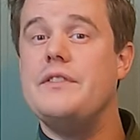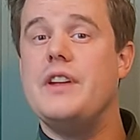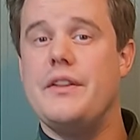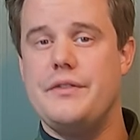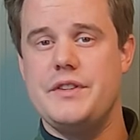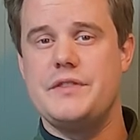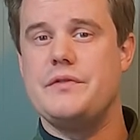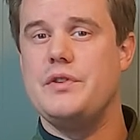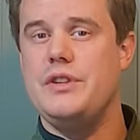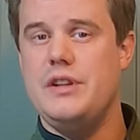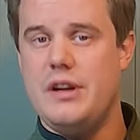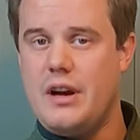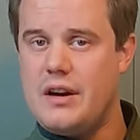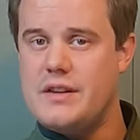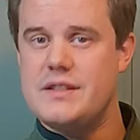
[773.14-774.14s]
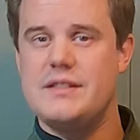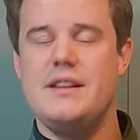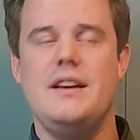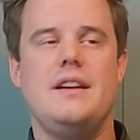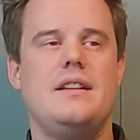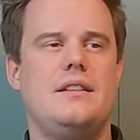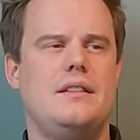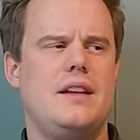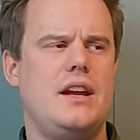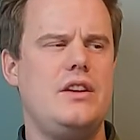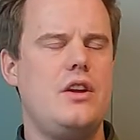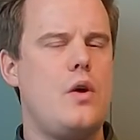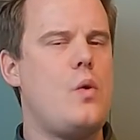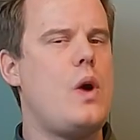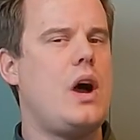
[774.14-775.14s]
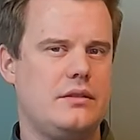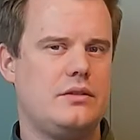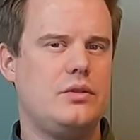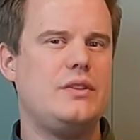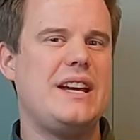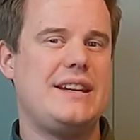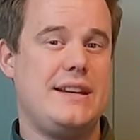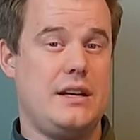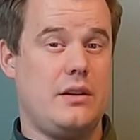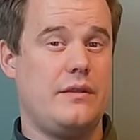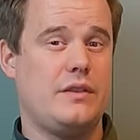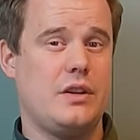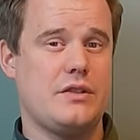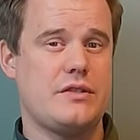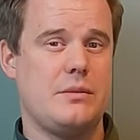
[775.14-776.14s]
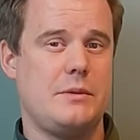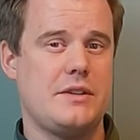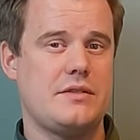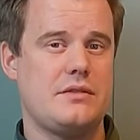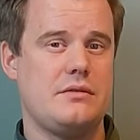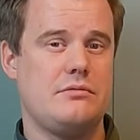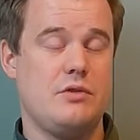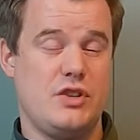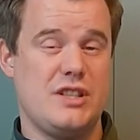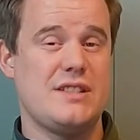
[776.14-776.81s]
done this for years. They know how to take care of customers, which is